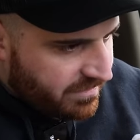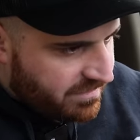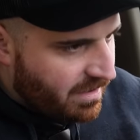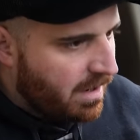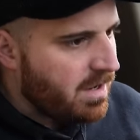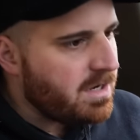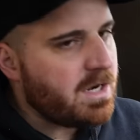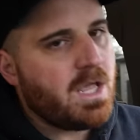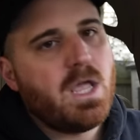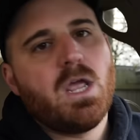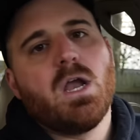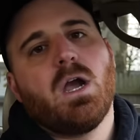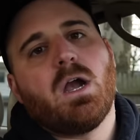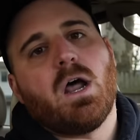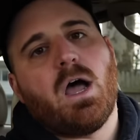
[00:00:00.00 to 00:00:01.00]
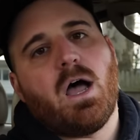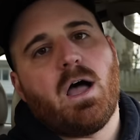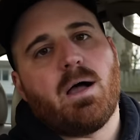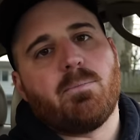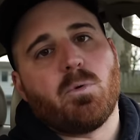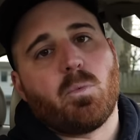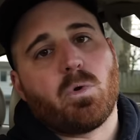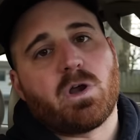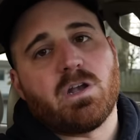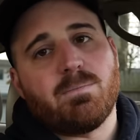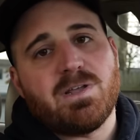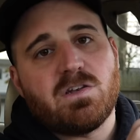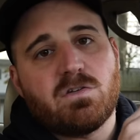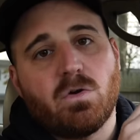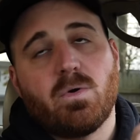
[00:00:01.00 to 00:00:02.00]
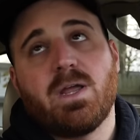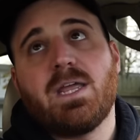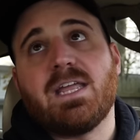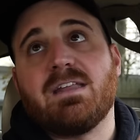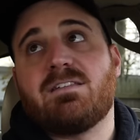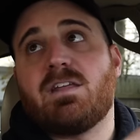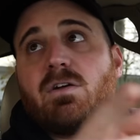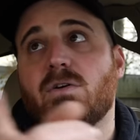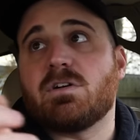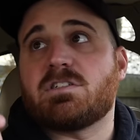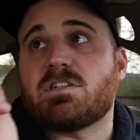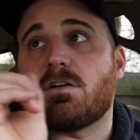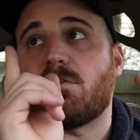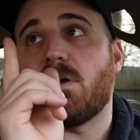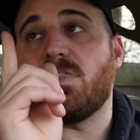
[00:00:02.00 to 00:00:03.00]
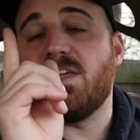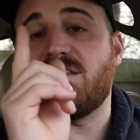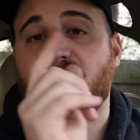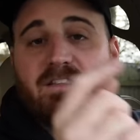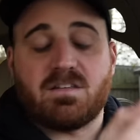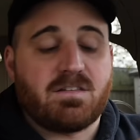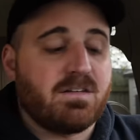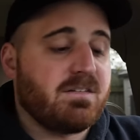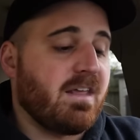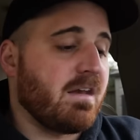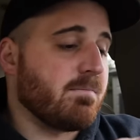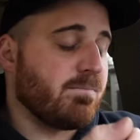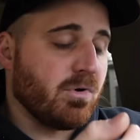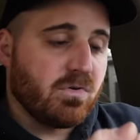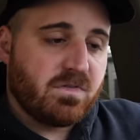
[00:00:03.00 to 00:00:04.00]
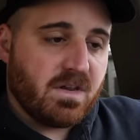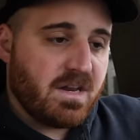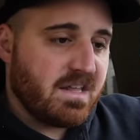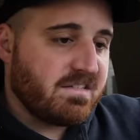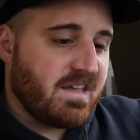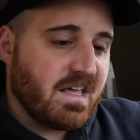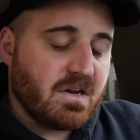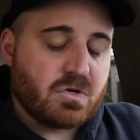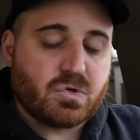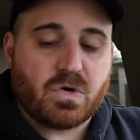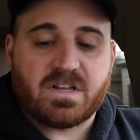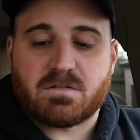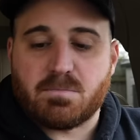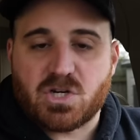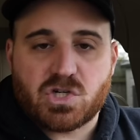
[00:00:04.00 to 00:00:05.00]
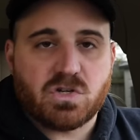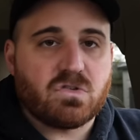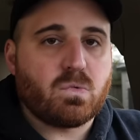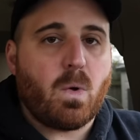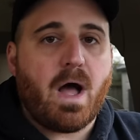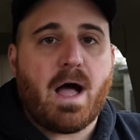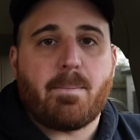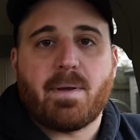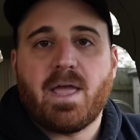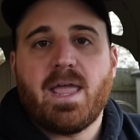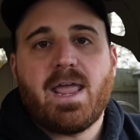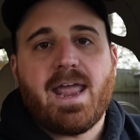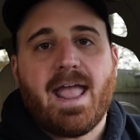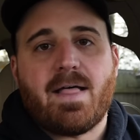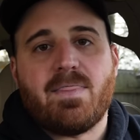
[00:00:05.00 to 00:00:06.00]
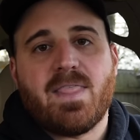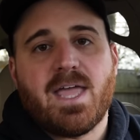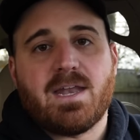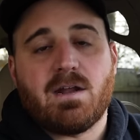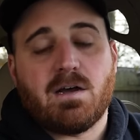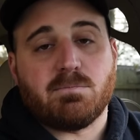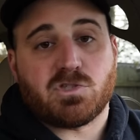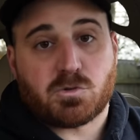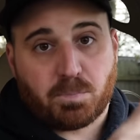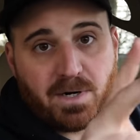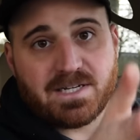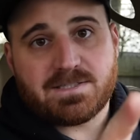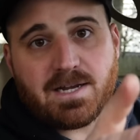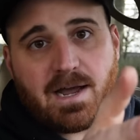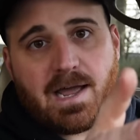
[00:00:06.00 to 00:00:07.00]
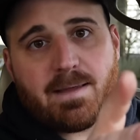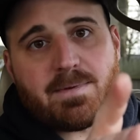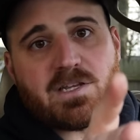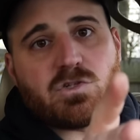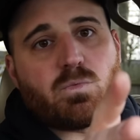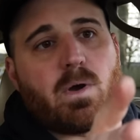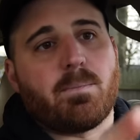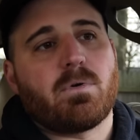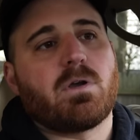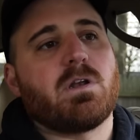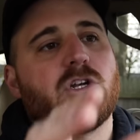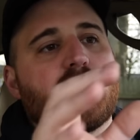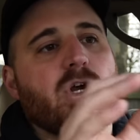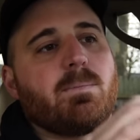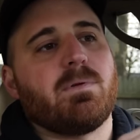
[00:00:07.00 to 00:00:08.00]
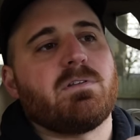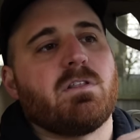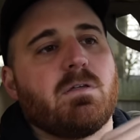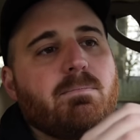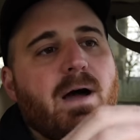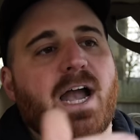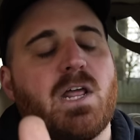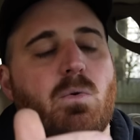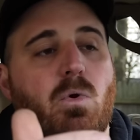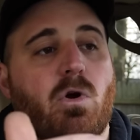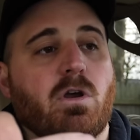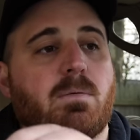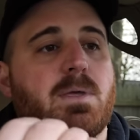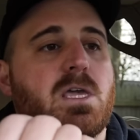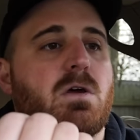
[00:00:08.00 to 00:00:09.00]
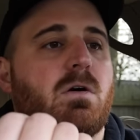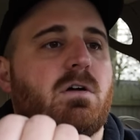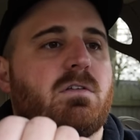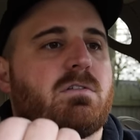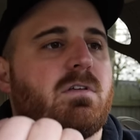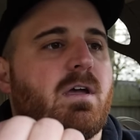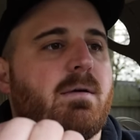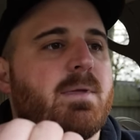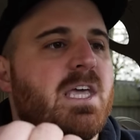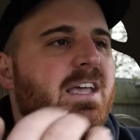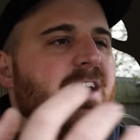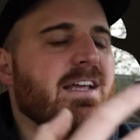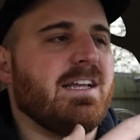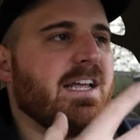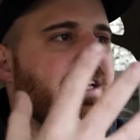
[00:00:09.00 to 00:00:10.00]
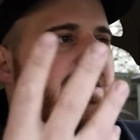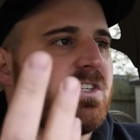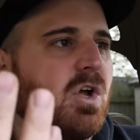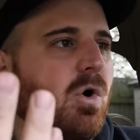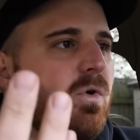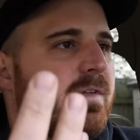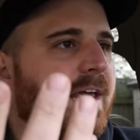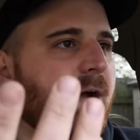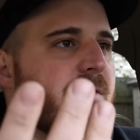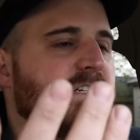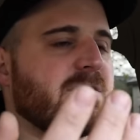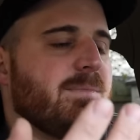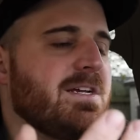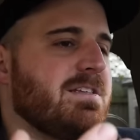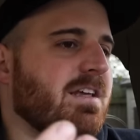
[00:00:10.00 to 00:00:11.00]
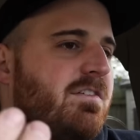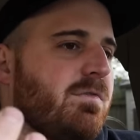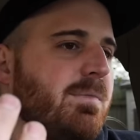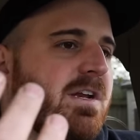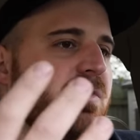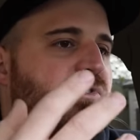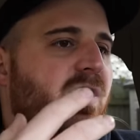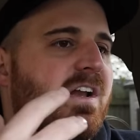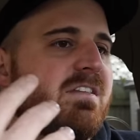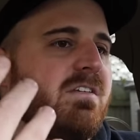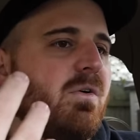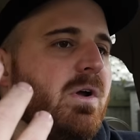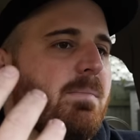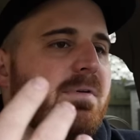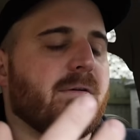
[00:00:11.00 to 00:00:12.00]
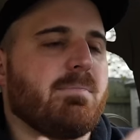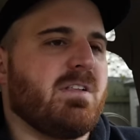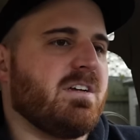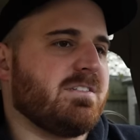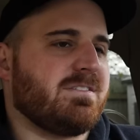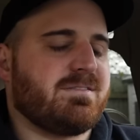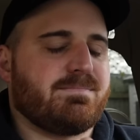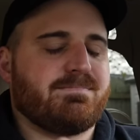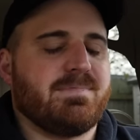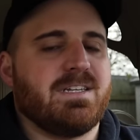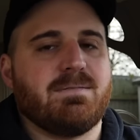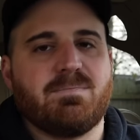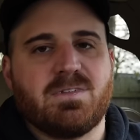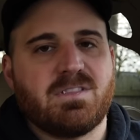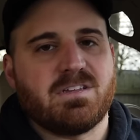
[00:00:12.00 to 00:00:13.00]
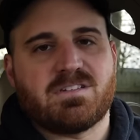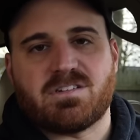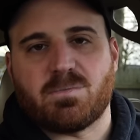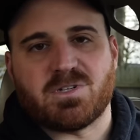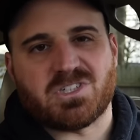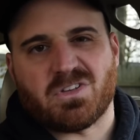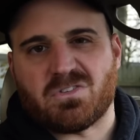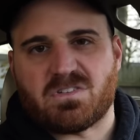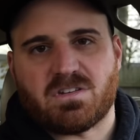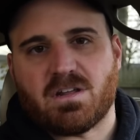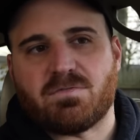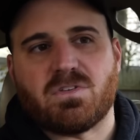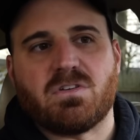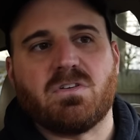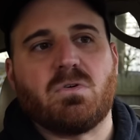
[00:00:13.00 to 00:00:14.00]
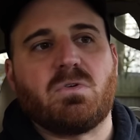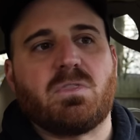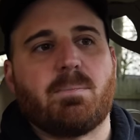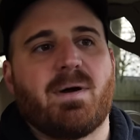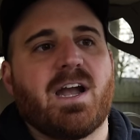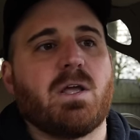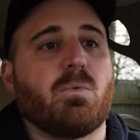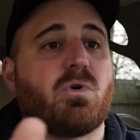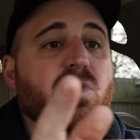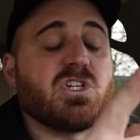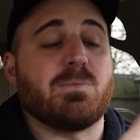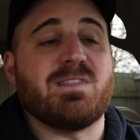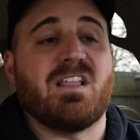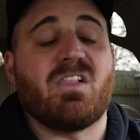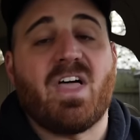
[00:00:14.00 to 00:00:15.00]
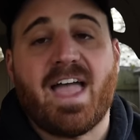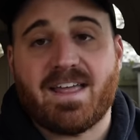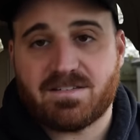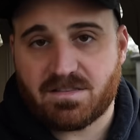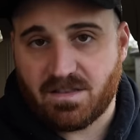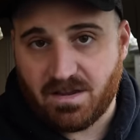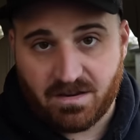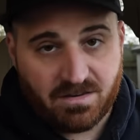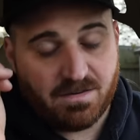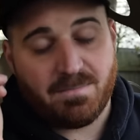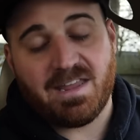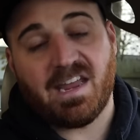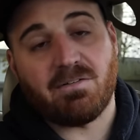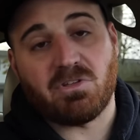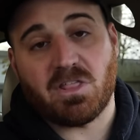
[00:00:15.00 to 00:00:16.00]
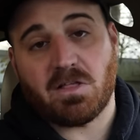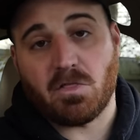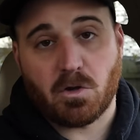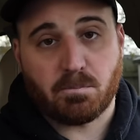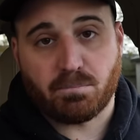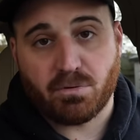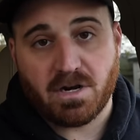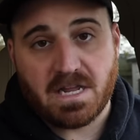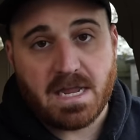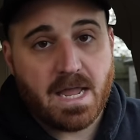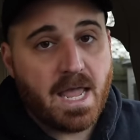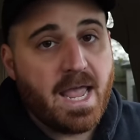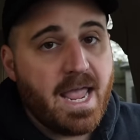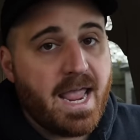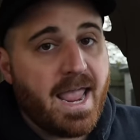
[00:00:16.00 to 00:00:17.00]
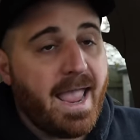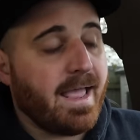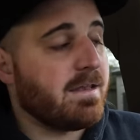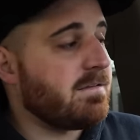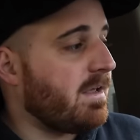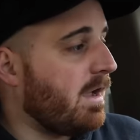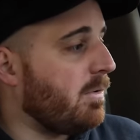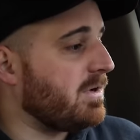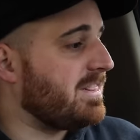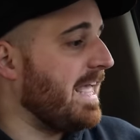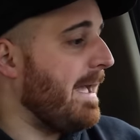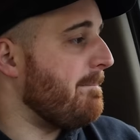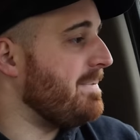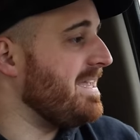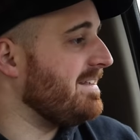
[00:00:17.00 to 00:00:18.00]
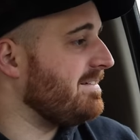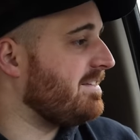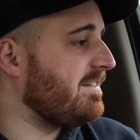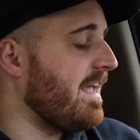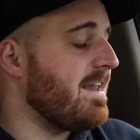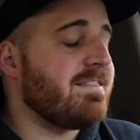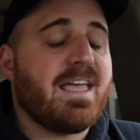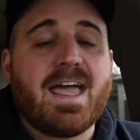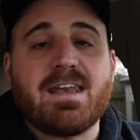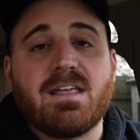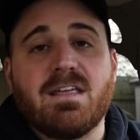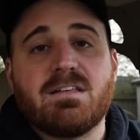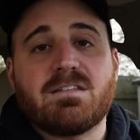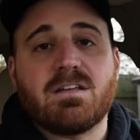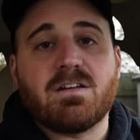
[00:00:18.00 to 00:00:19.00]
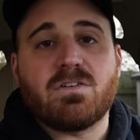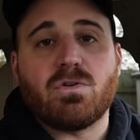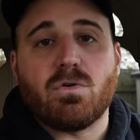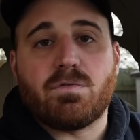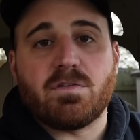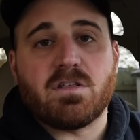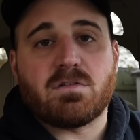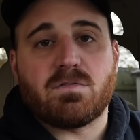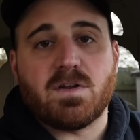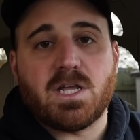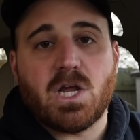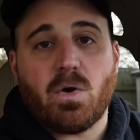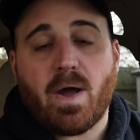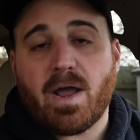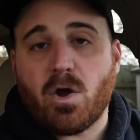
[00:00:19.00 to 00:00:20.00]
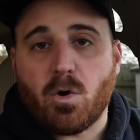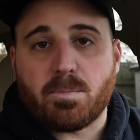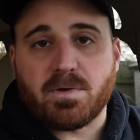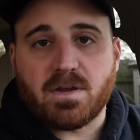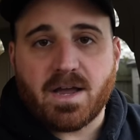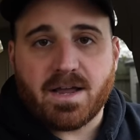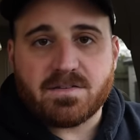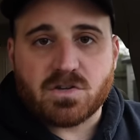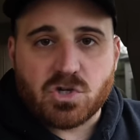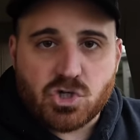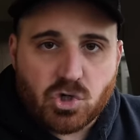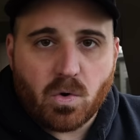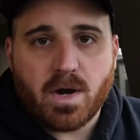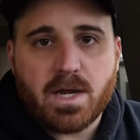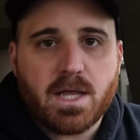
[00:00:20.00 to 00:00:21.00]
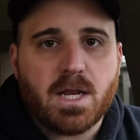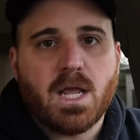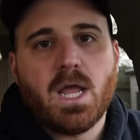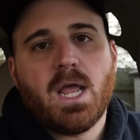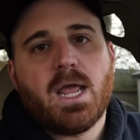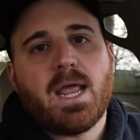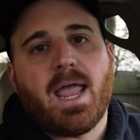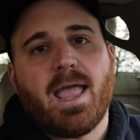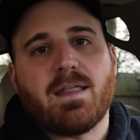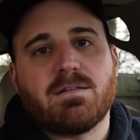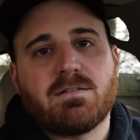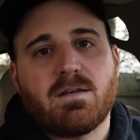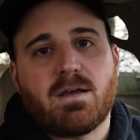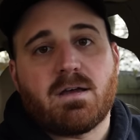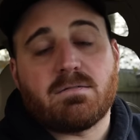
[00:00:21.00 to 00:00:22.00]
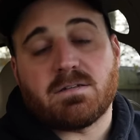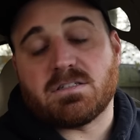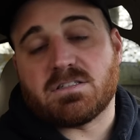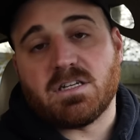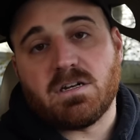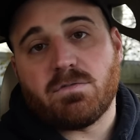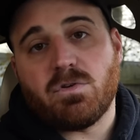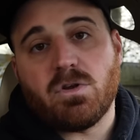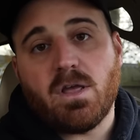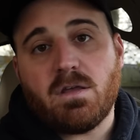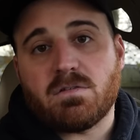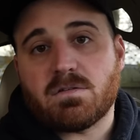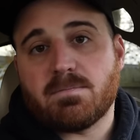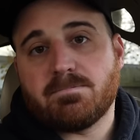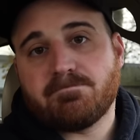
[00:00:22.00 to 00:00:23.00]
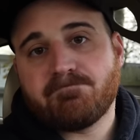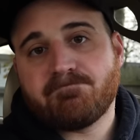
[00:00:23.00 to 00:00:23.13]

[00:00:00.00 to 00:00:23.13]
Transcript: done. We're going to be doing interior stuff on this. This thing's getting boosted. It's getting a transmission swap. And then springtime is when we're going to jump into the body work because it's cold now. It doesn't make sense for me to try to do it. Plus, there's so much other stuff to do. The body work should be the last thing to make everything look pretty. And with that being said, that is going to do it for this video. I hope you guys enjoyed it. And I'll see you in a few days.